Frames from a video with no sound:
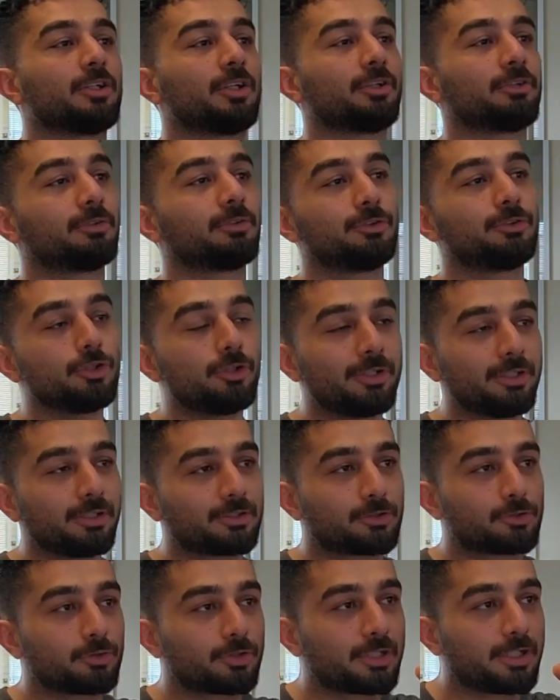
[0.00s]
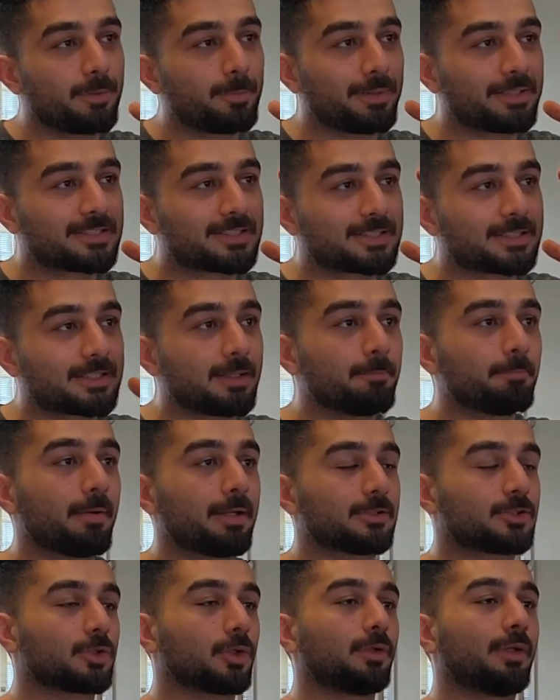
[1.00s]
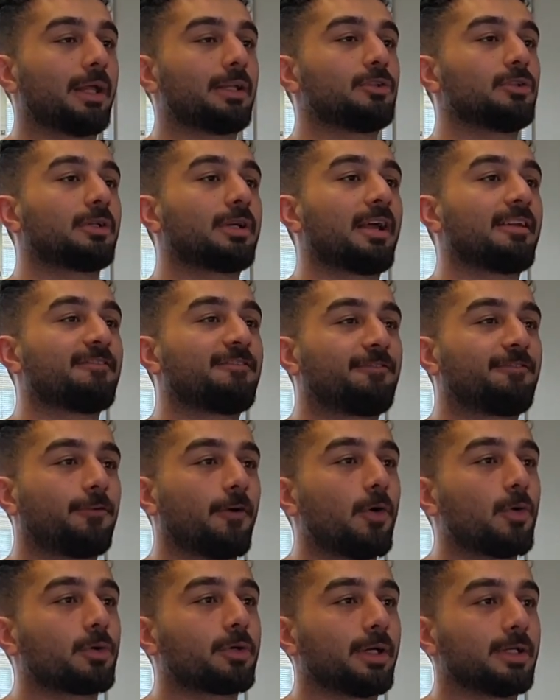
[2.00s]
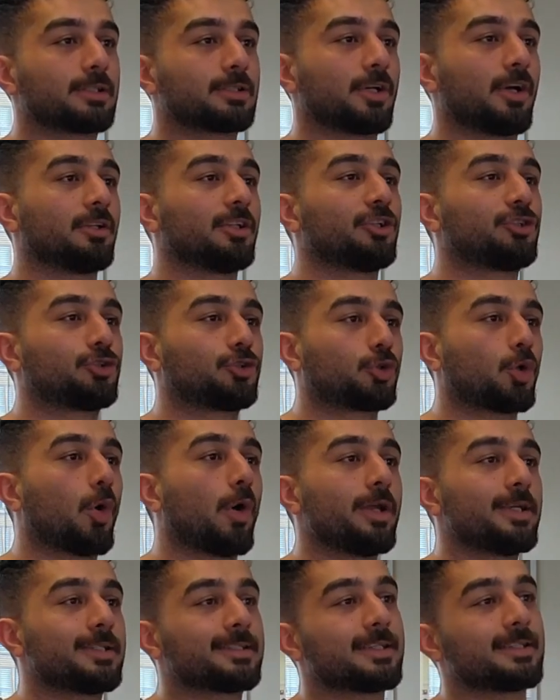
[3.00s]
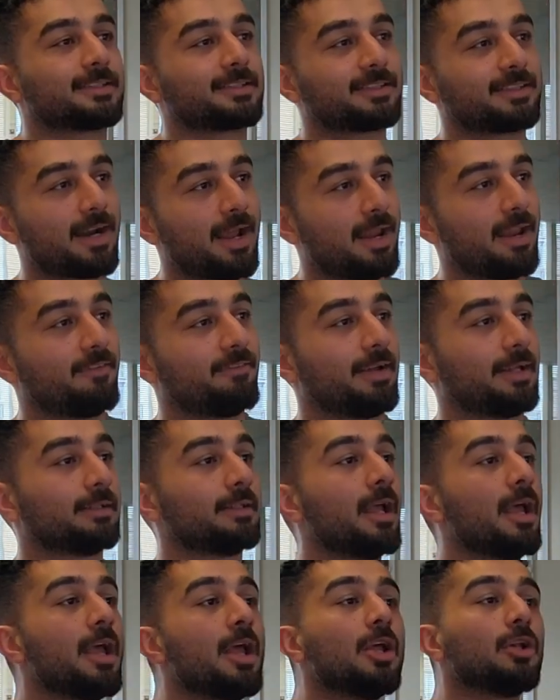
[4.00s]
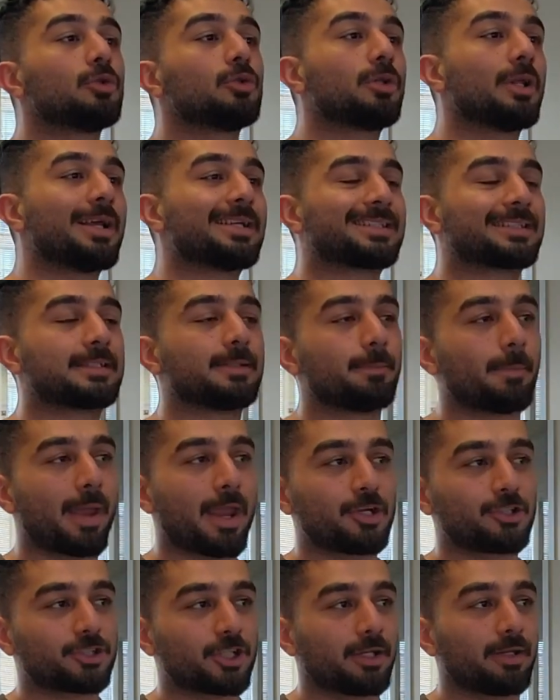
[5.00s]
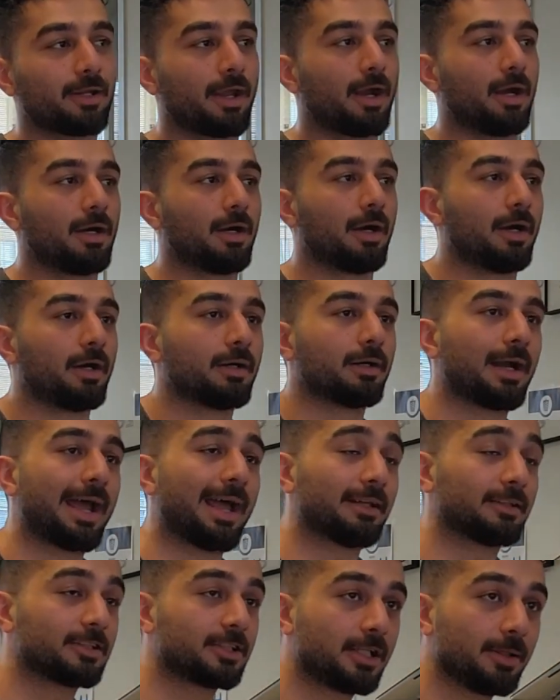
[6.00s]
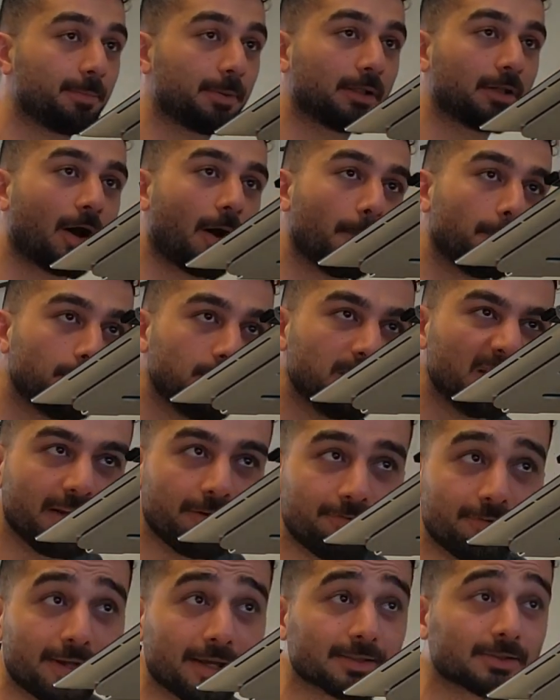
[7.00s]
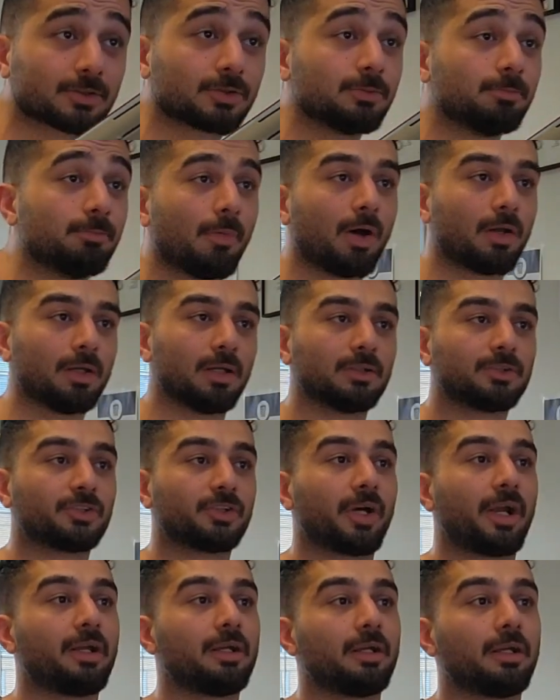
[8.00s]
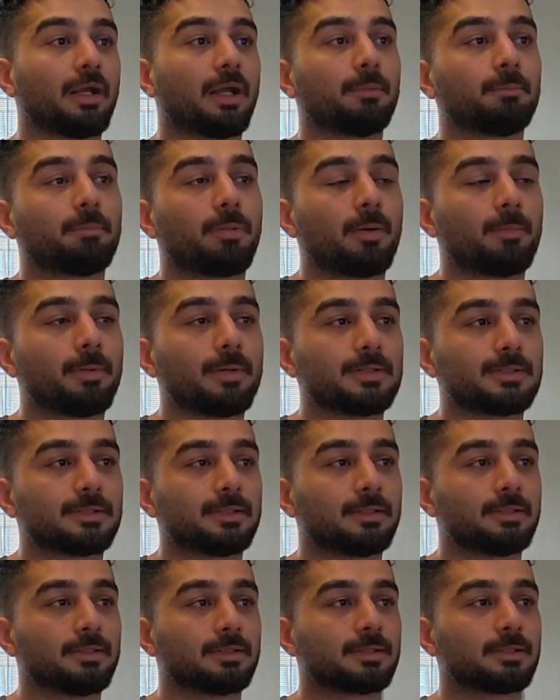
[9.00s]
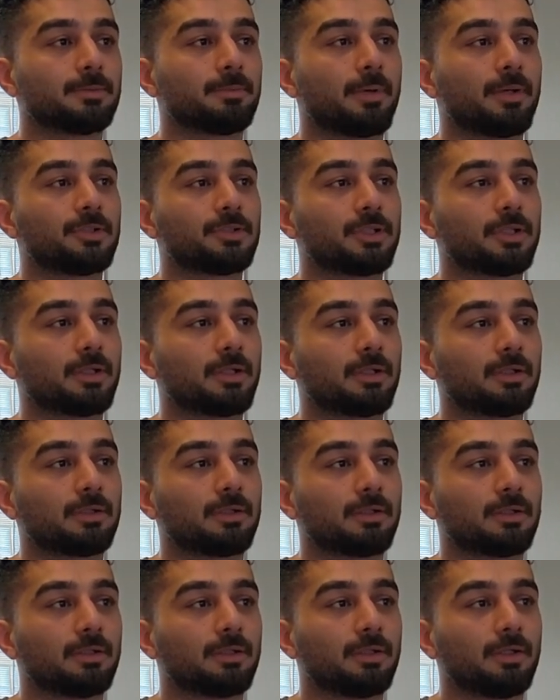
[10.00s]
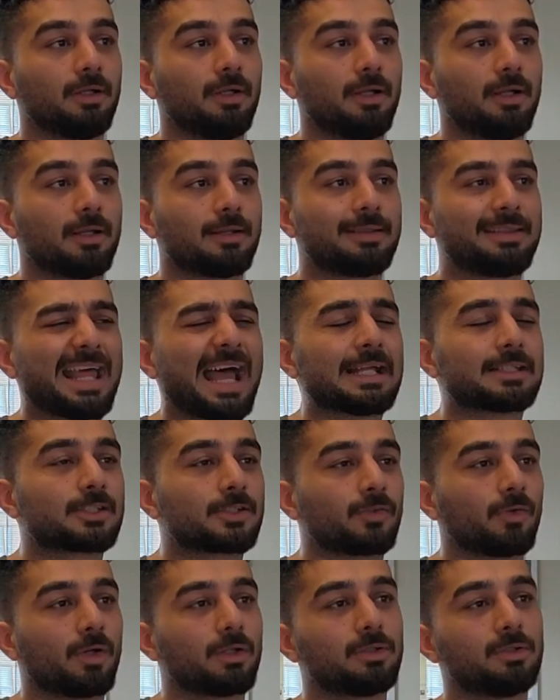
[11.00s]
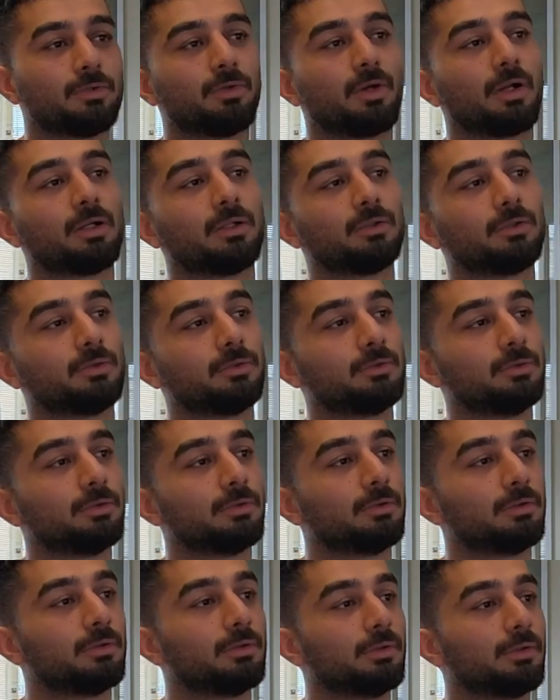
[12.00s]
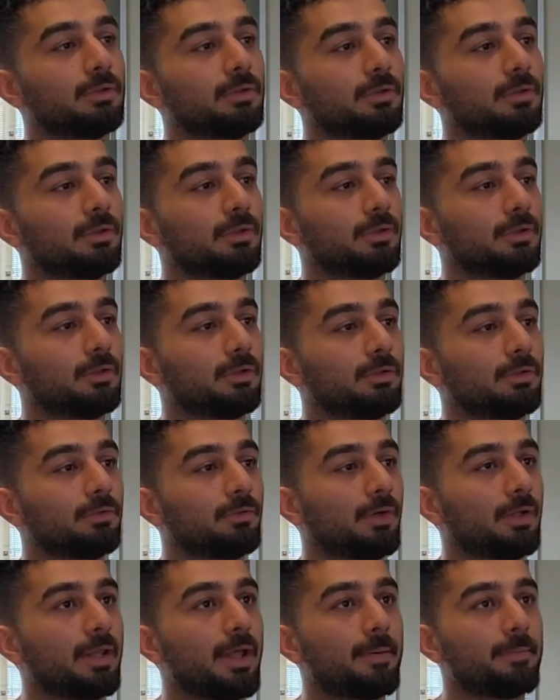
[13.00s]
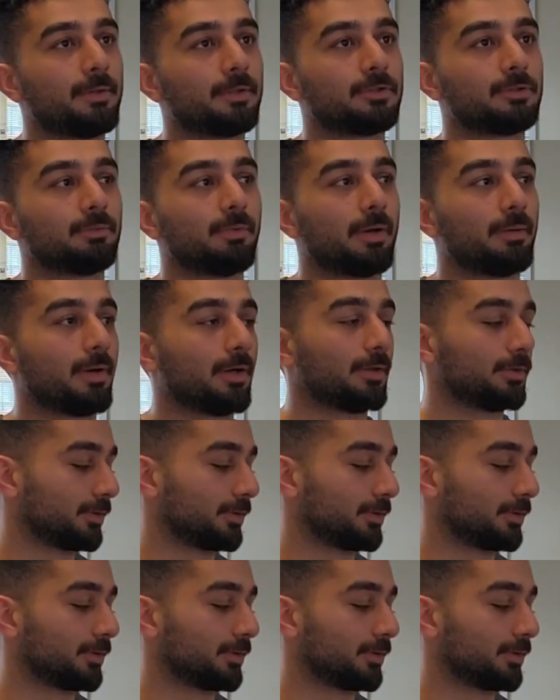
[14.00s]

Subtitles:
the, you need to keep it simple so that you can focus on the choices relevant to the estimation error and keep it oblivious to model training and propensity estimation. That's what you want to do. What happened to my mouse?